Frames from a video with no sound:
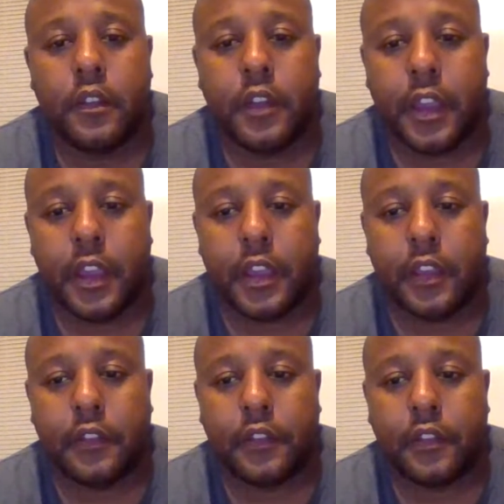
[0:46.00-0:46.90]

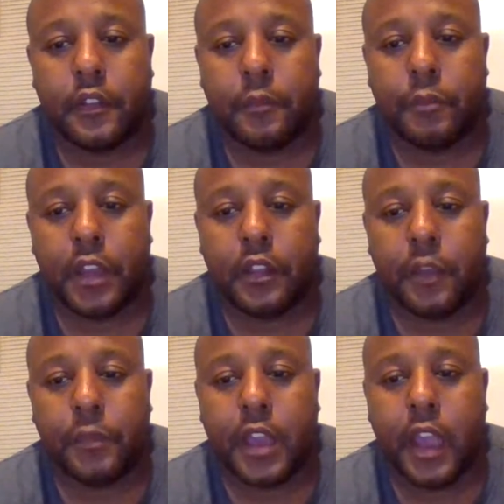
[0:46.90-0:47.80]
And but let
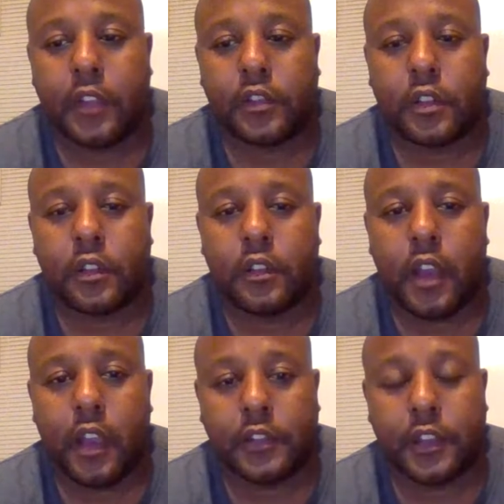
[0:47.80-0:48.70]
me ask
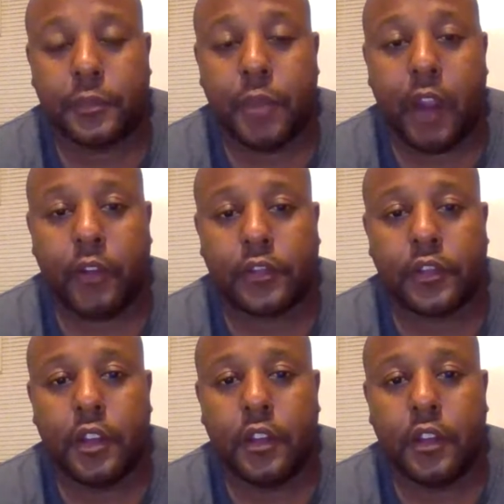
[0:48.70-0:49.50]
us as parents,